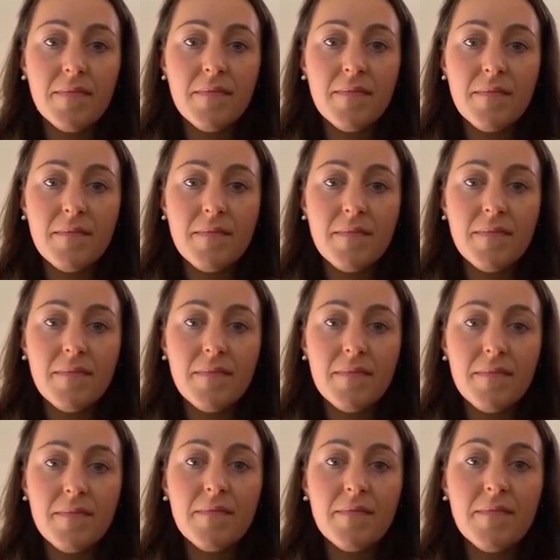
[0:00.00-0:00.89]

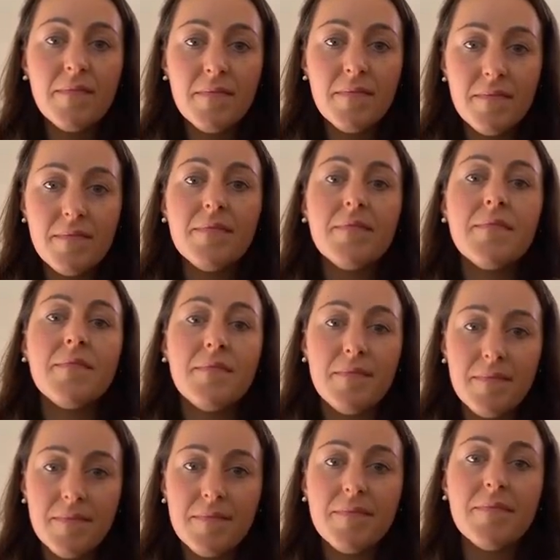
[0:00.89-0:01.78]

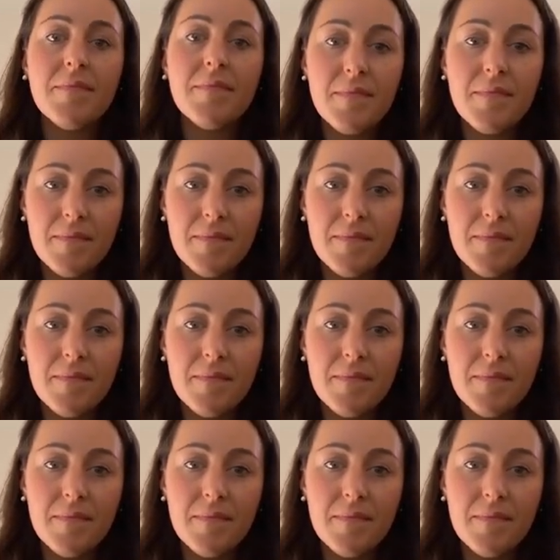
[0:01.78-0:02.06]
No words are spoken by the person on screen.